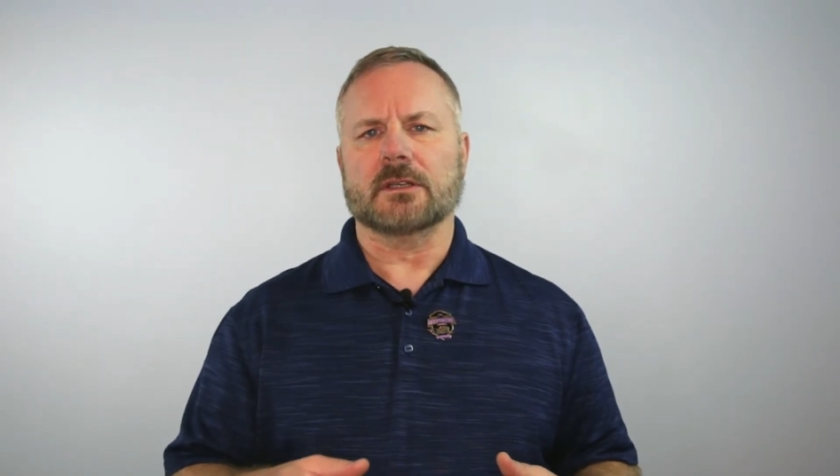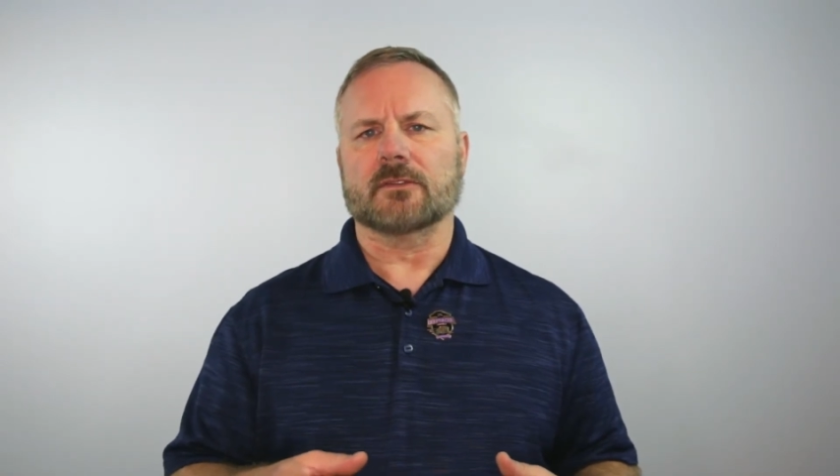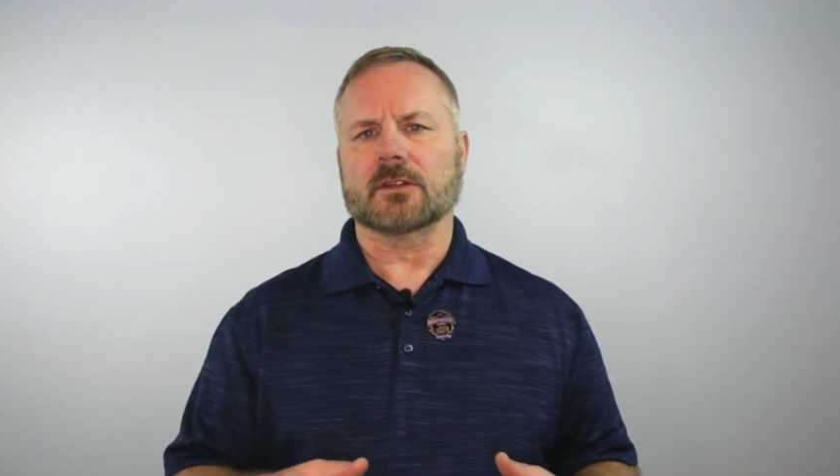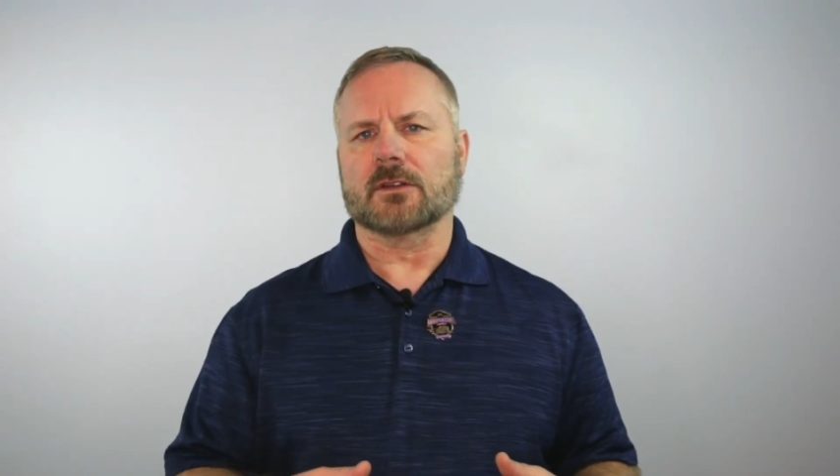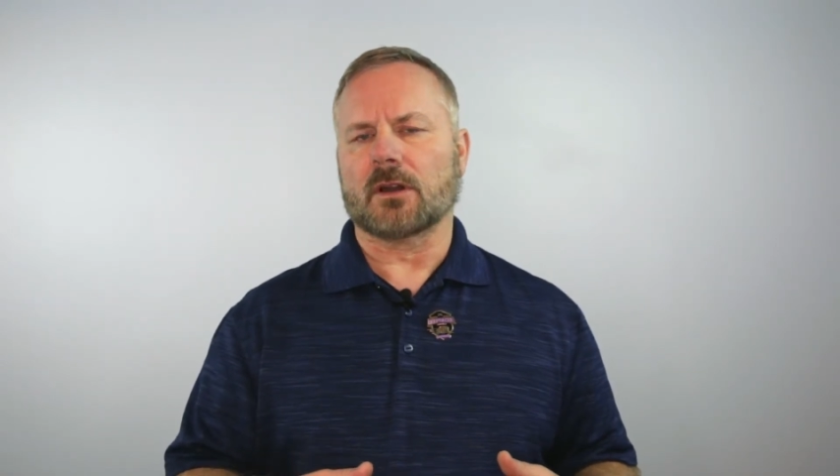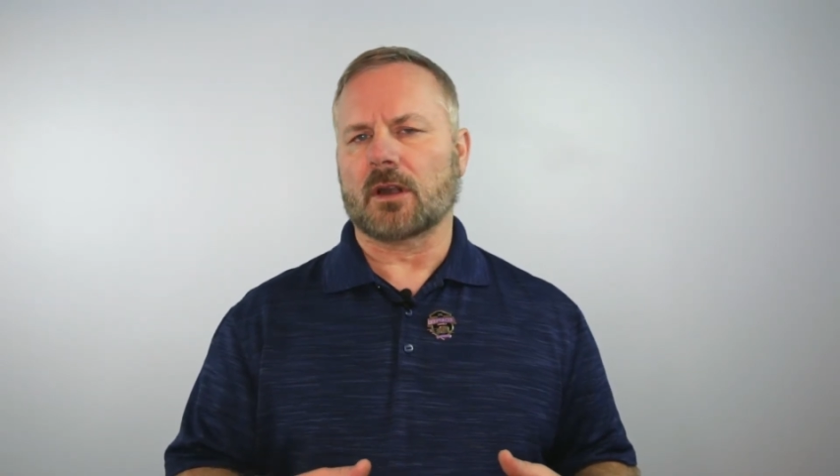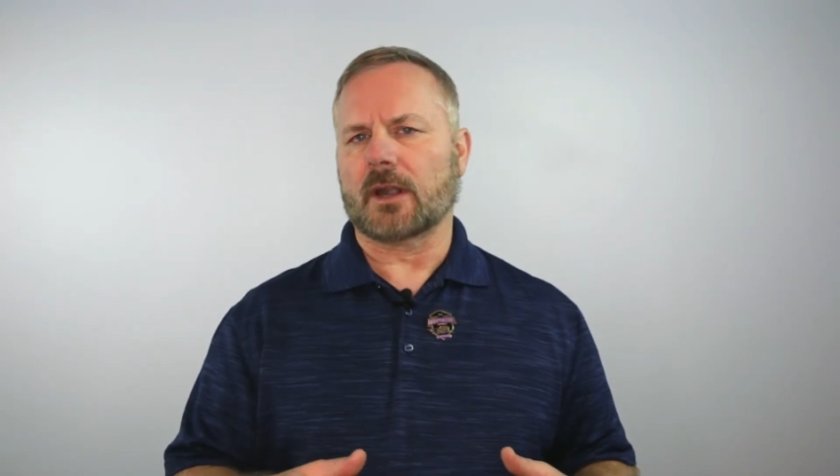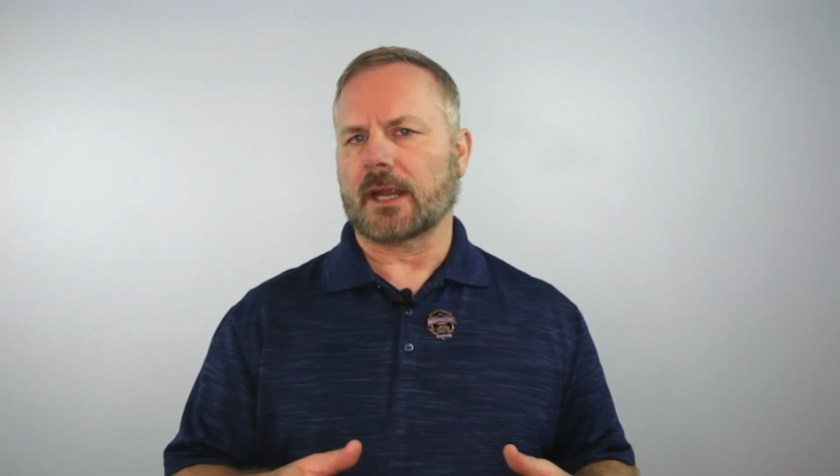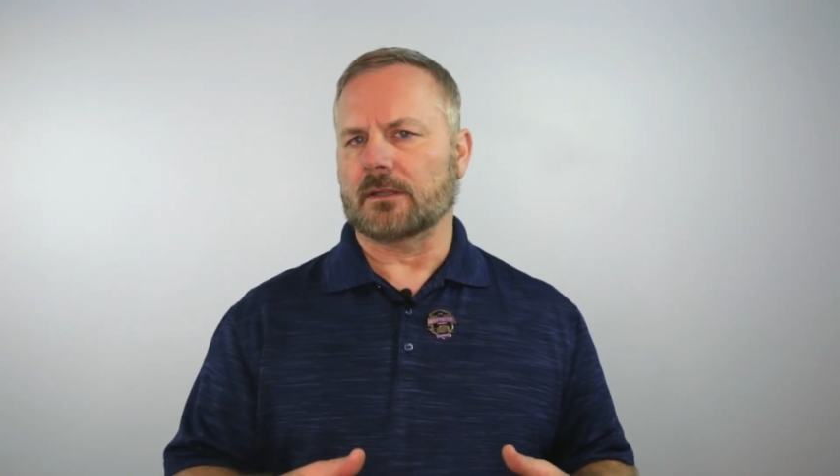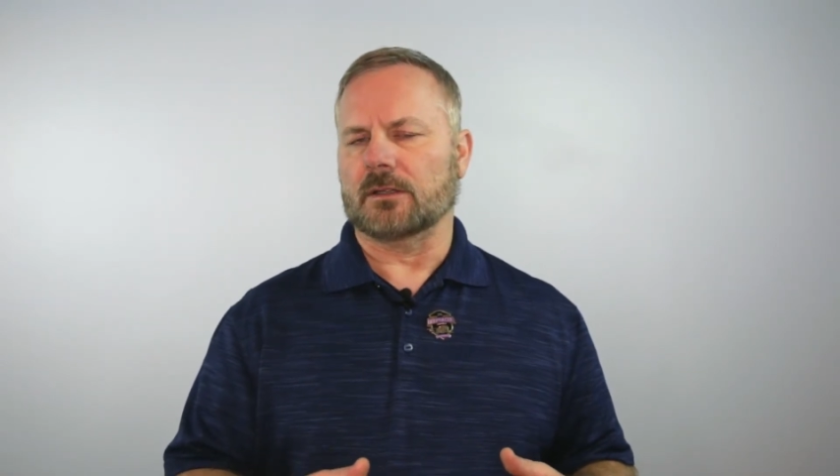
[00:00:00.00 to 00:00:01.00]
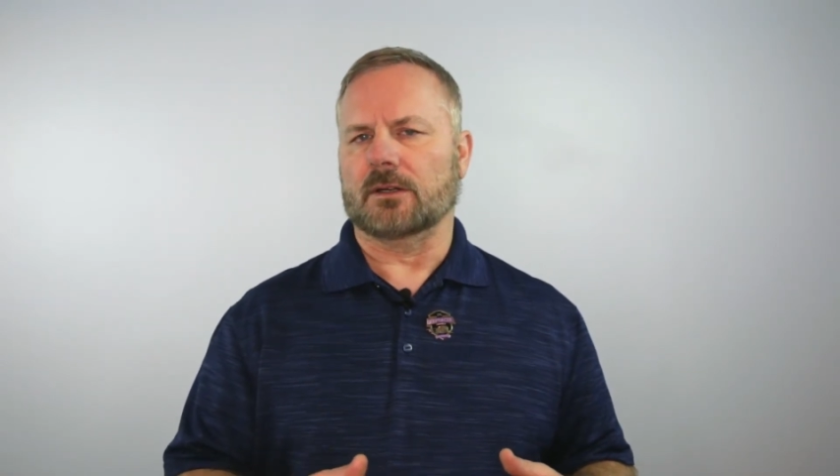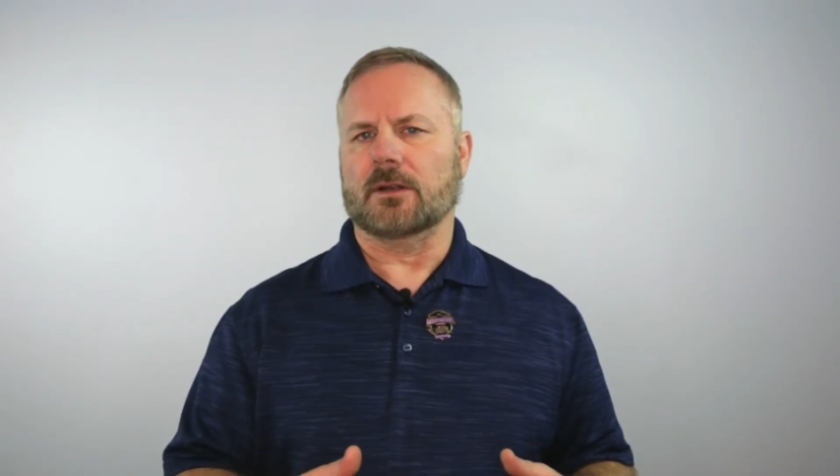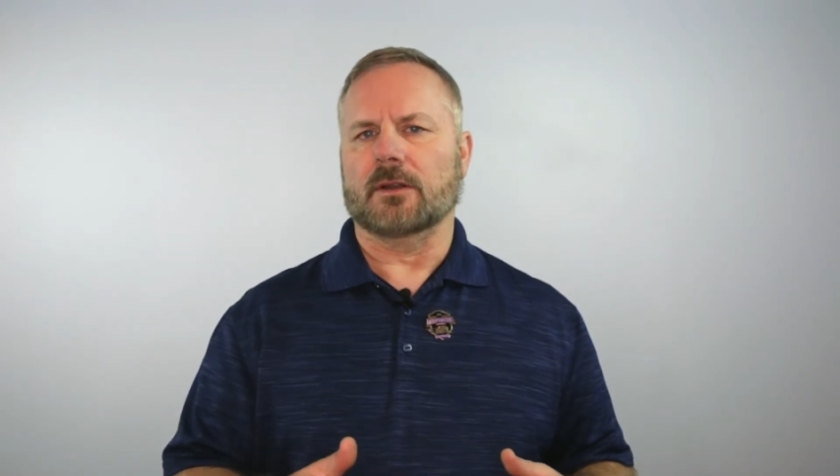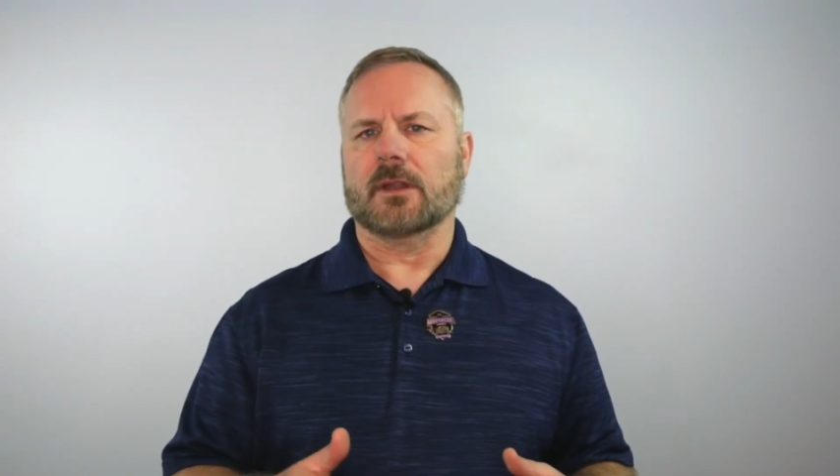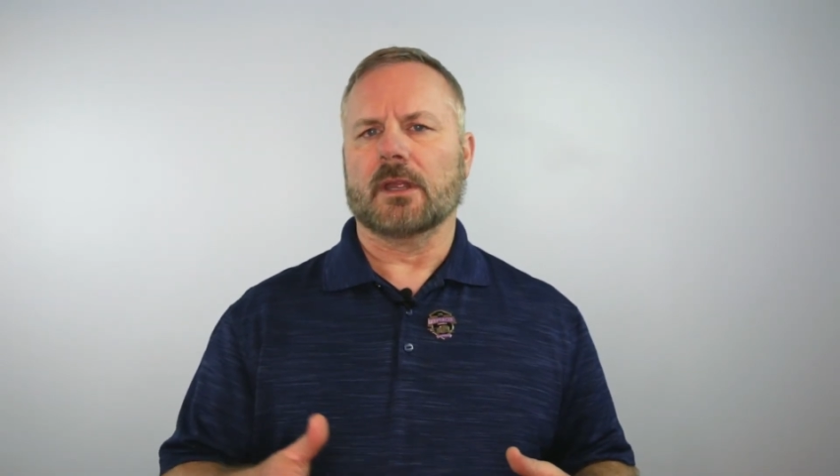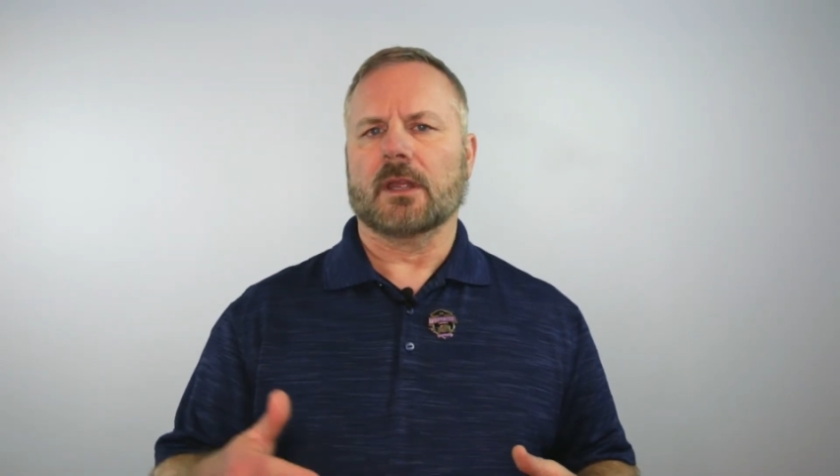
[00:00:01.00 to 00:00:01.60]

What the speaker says: if the car had learned.